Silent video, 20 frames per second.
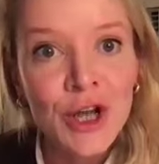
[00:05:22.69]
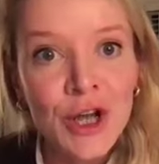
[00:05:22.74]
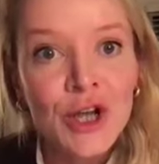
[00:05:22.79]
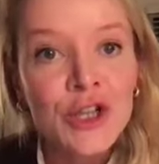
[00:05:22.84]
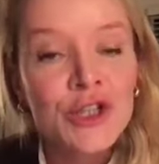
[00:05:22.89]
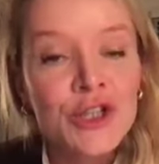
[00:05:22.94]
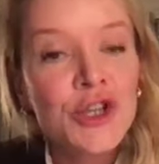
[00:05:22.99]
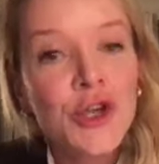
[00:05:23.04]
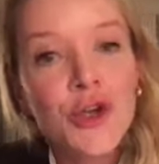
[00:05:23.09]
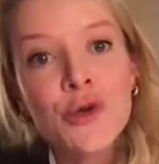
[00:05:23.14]

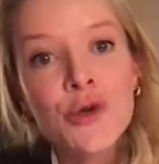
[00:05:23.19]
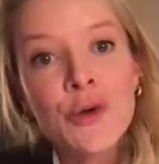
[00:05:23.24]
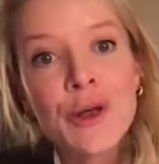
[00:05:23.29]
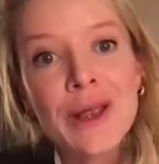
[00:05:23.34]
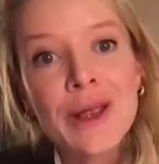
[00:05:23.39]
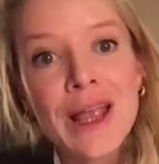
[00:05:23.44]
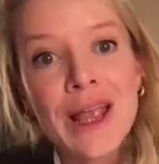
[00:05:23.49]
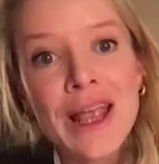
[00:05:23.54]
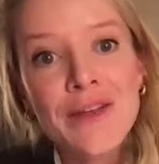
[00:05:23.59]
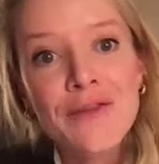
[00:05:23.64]
So
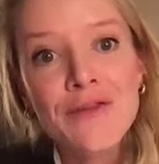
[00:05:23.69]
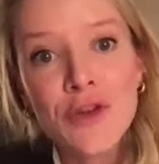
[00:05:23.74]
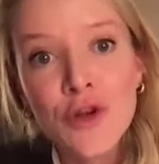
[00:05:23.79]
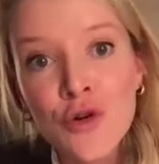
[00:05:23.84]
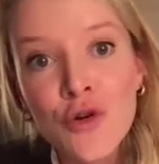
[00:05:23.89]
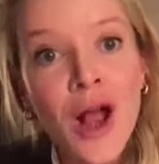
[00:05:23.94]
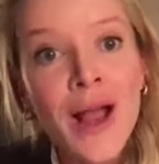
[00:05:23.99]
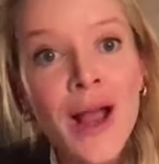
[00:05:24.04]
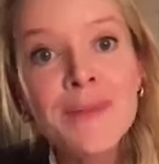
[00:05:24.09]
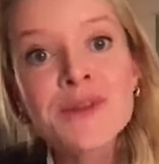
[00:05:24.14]
if the
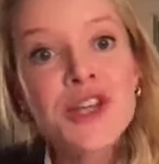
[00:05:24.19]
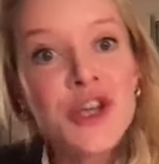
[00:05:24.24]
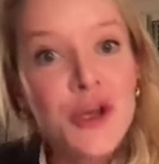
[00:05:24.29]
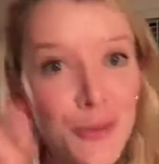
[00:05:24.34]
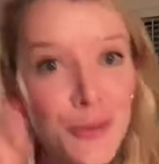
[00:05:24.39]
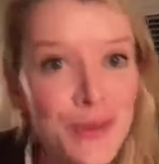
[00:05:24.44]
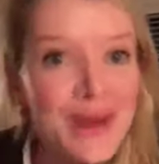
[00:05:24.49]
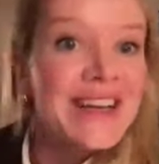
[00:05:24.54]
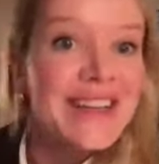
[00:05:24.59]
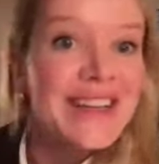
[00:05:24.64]
crimes
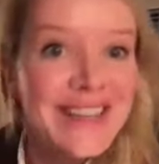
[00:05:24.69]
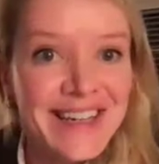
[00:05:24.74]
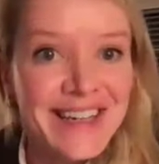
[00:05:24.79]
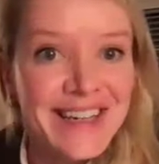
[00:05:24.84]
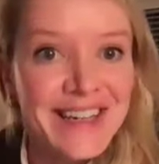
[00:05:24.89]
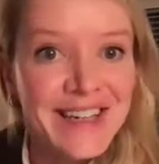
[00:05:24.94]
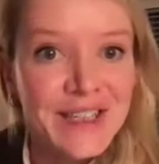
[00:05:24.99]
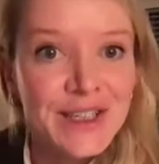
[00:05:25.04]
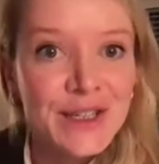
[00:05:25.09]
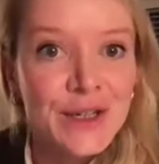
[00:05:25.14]

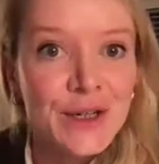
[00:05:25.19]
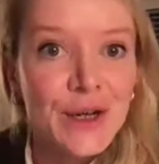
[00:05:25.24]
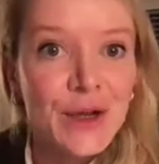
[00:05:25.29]
committed